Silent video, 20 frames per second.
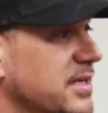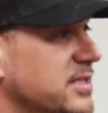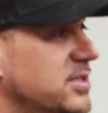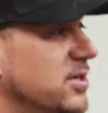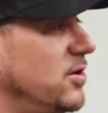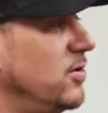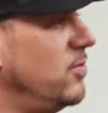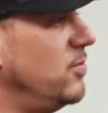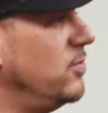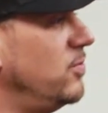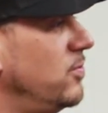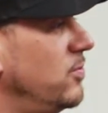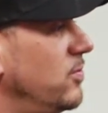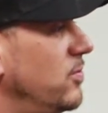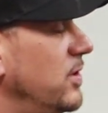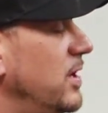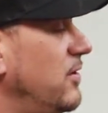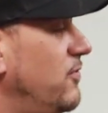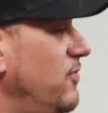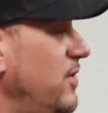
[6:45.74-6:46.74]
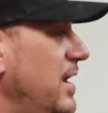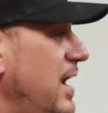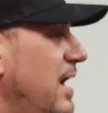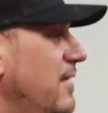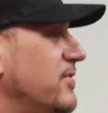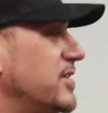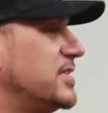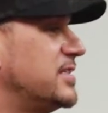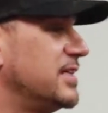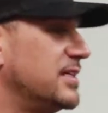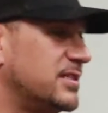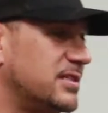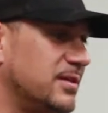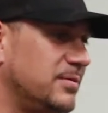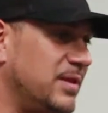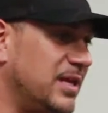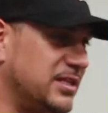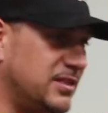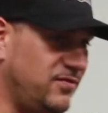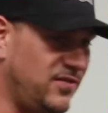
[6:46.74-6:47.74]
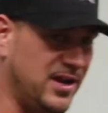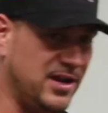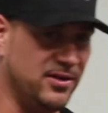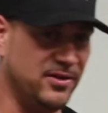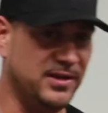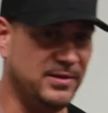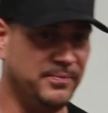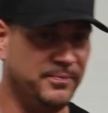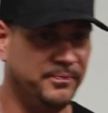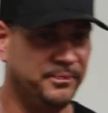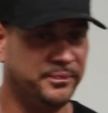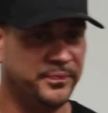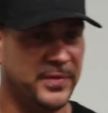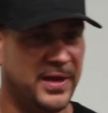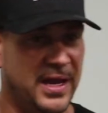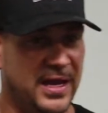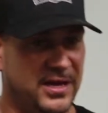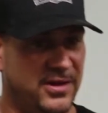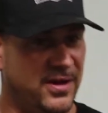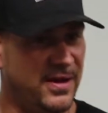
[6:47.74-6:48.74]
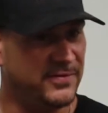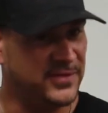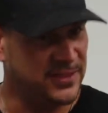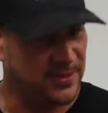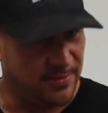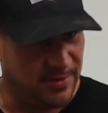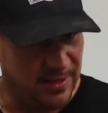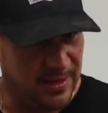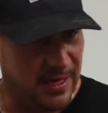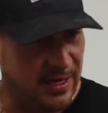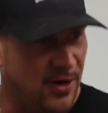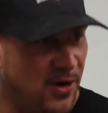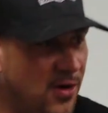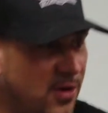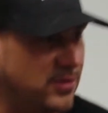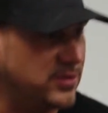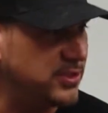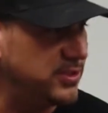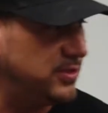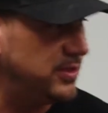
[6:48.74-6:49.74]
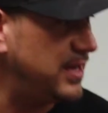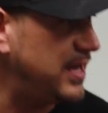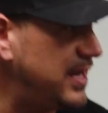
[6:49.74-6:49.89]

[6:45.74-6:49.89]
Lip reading: So if we have a system that's failing, and you have somebody that calls you and it